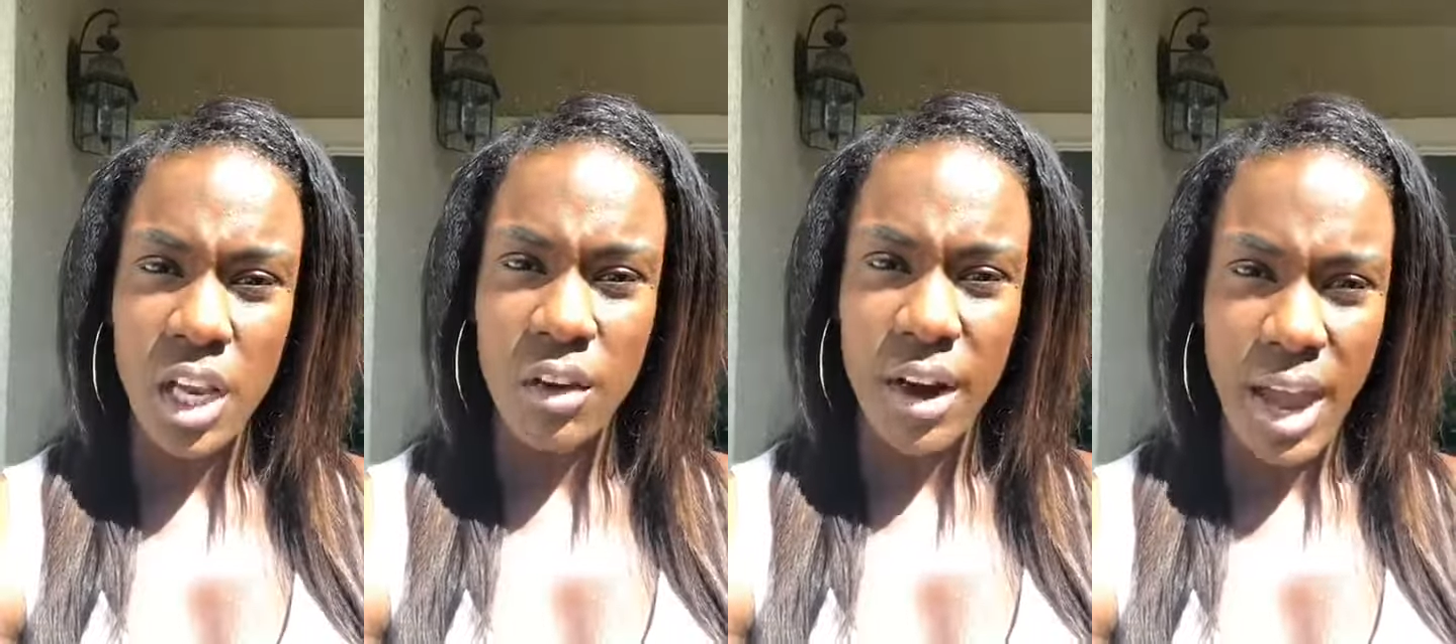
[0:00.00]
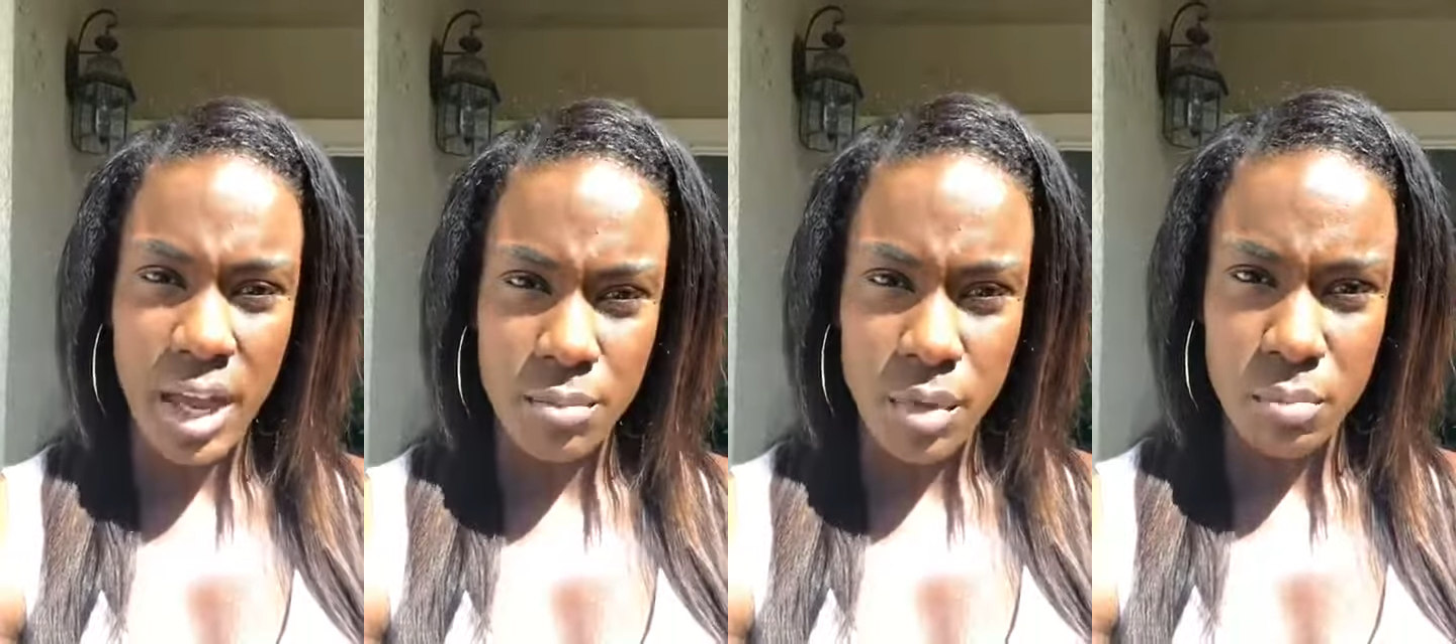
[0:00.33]

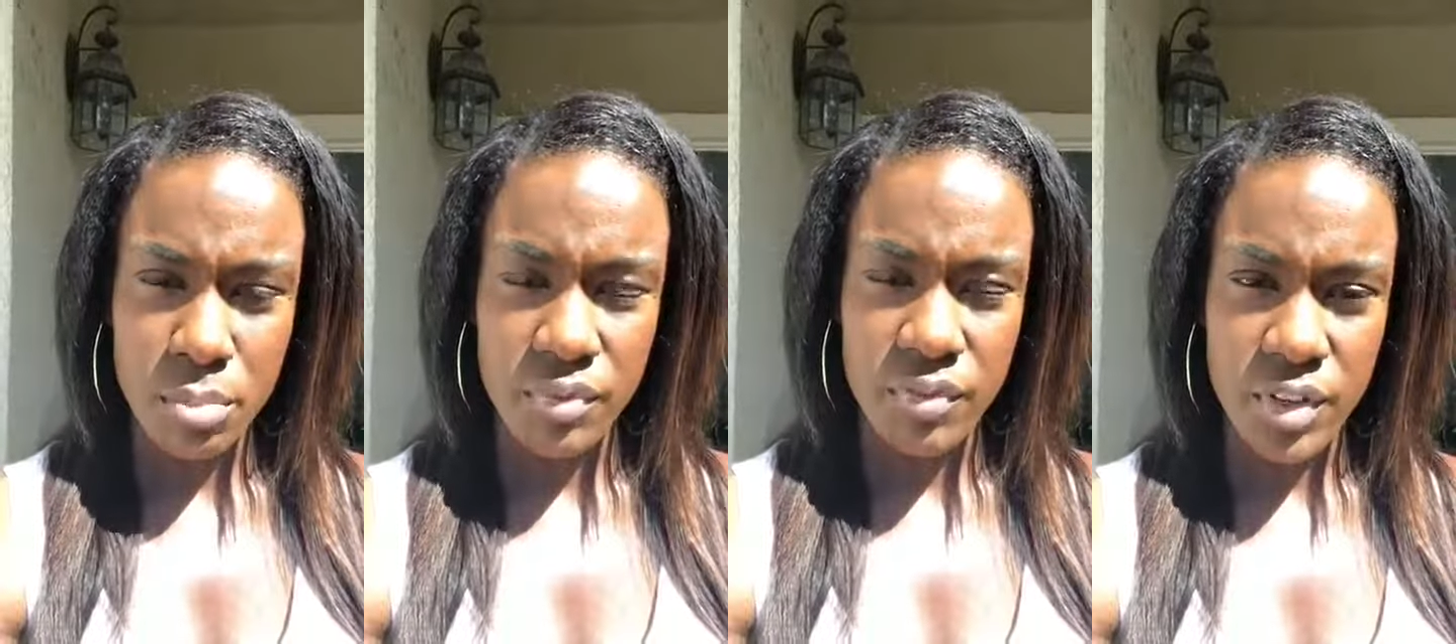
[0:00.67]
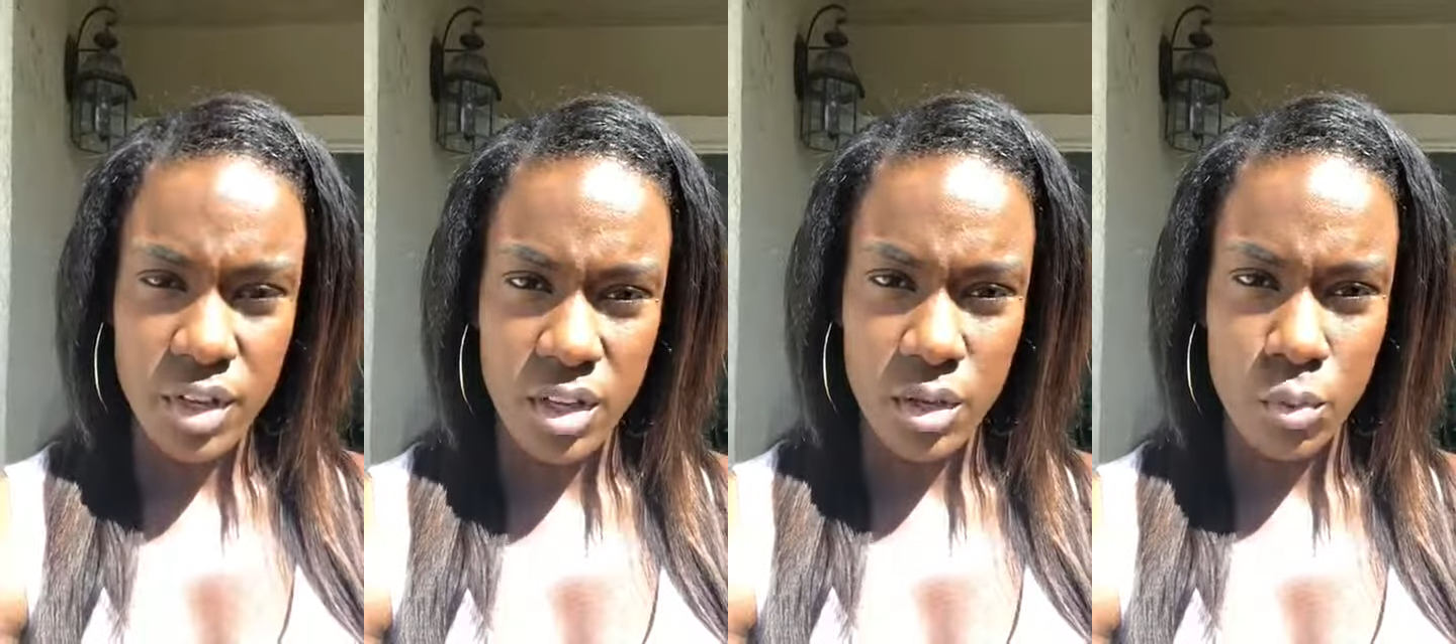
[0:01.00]
admin
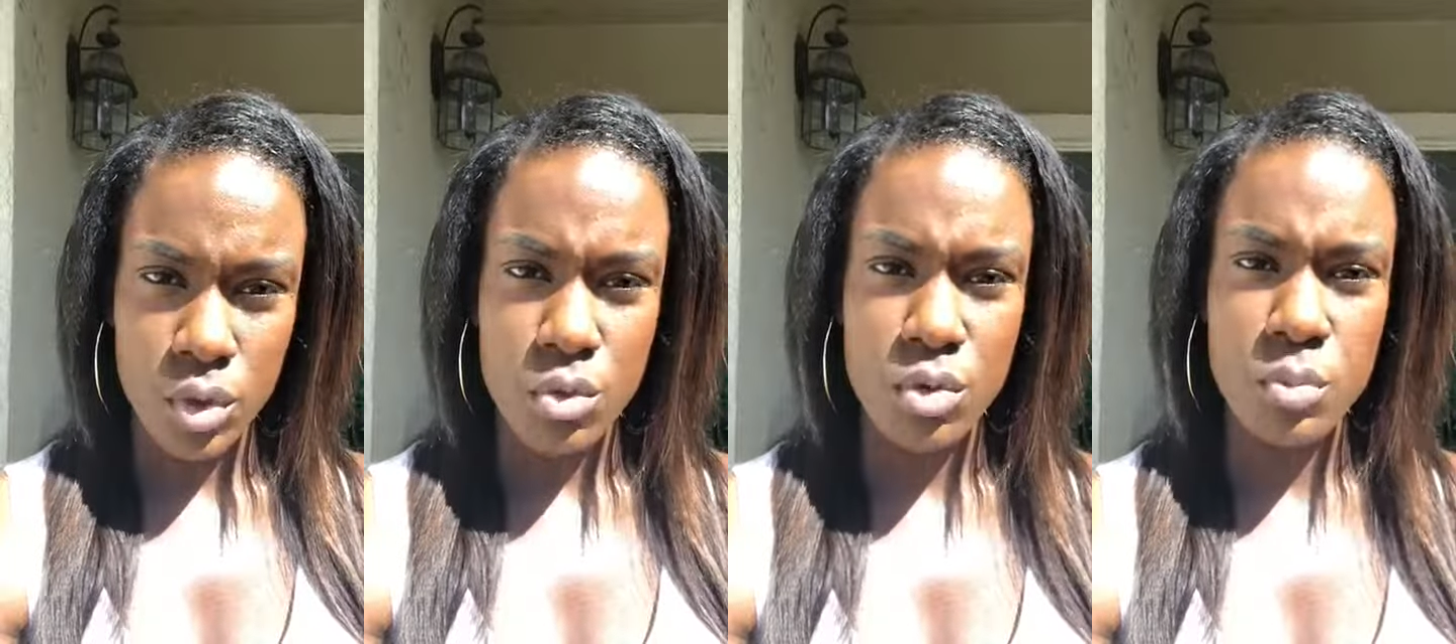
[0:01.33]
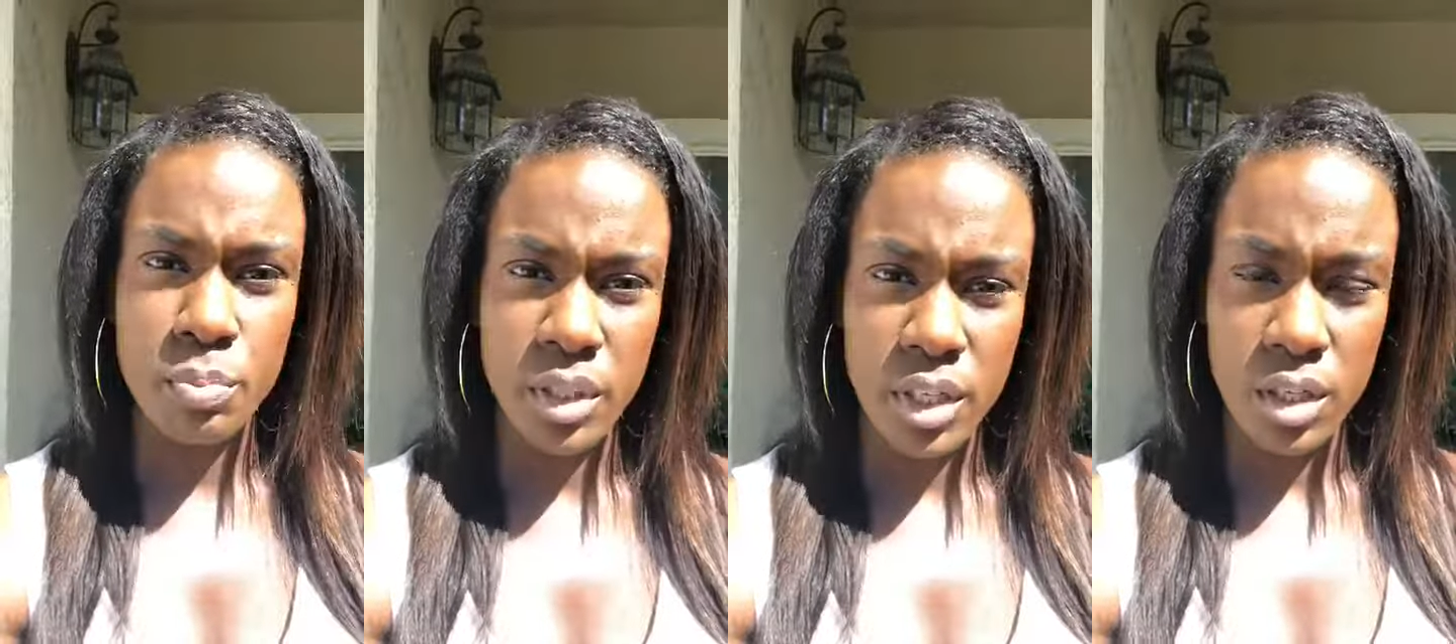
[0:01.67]
fee when you
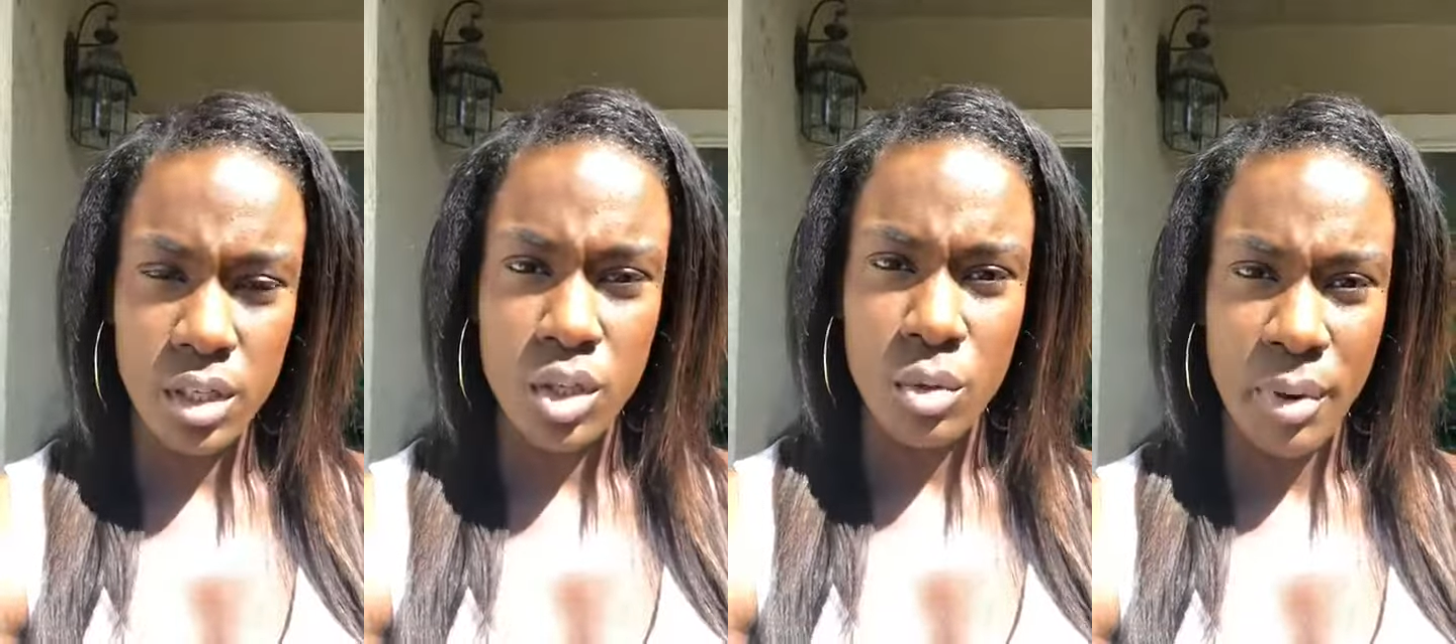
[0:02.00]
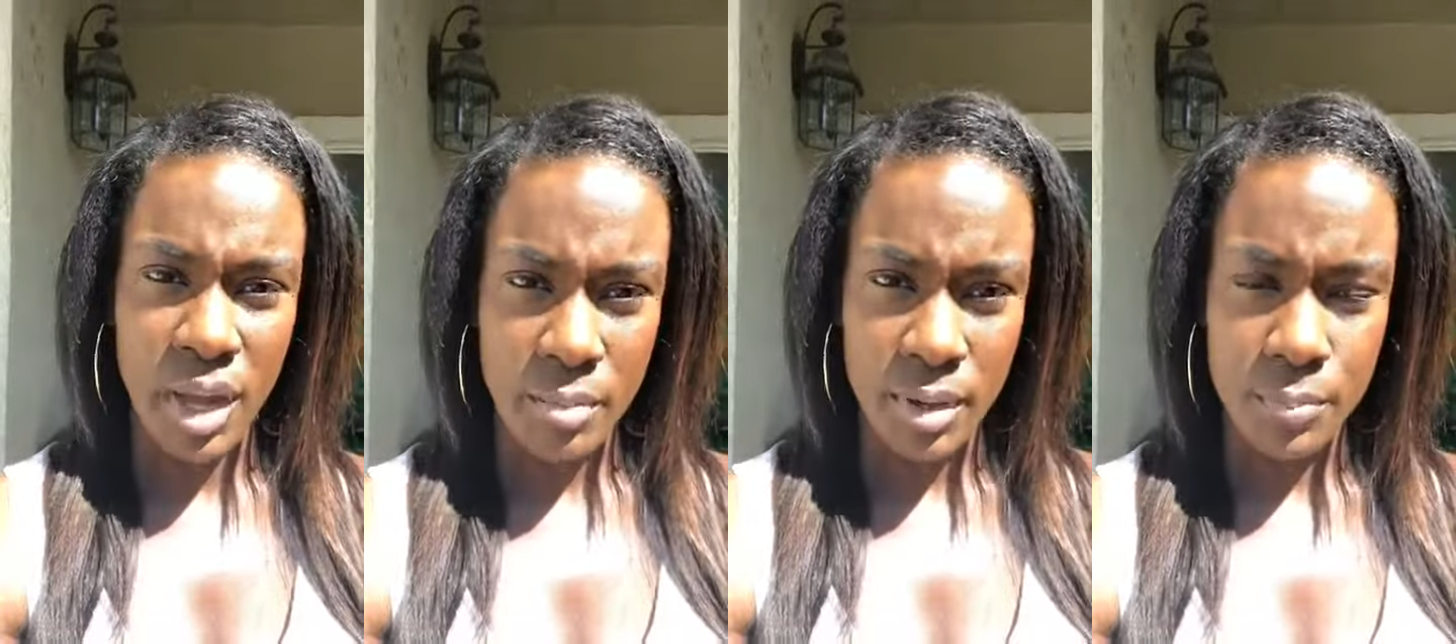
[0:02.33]
split your
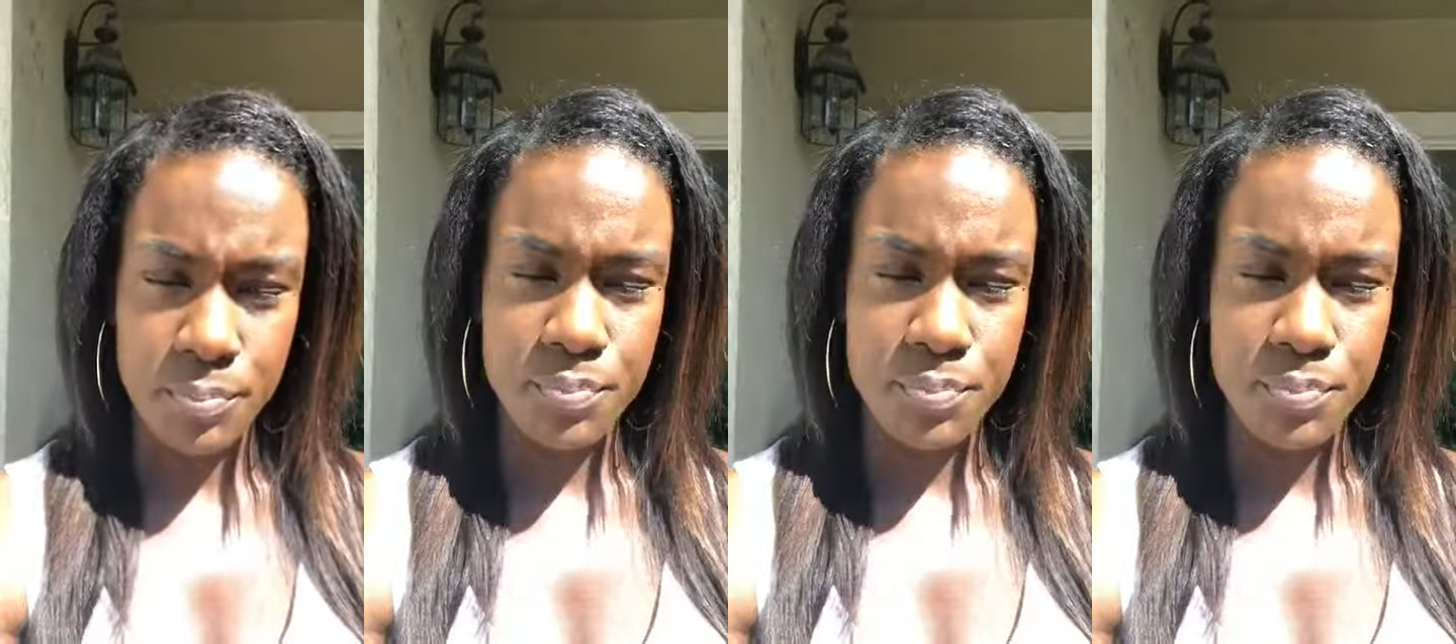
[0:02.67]
payment.